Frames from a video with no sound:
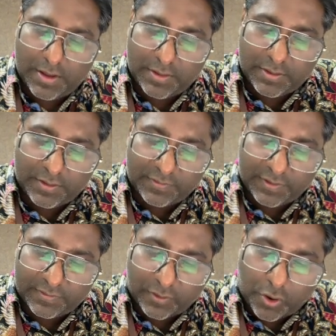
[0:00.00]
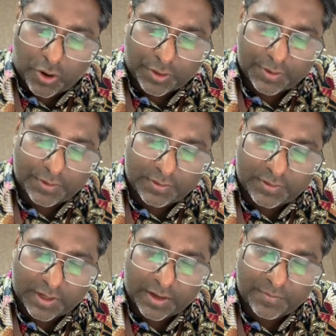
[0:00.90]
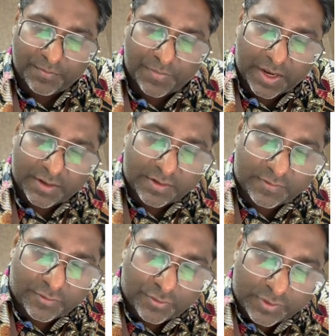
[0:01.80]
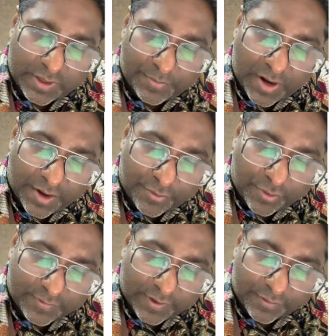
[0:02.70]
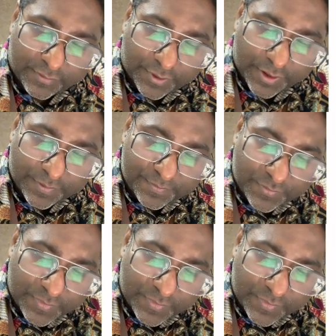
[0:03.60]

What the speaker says: this is hot, okay, strontium hydroxide, sorry.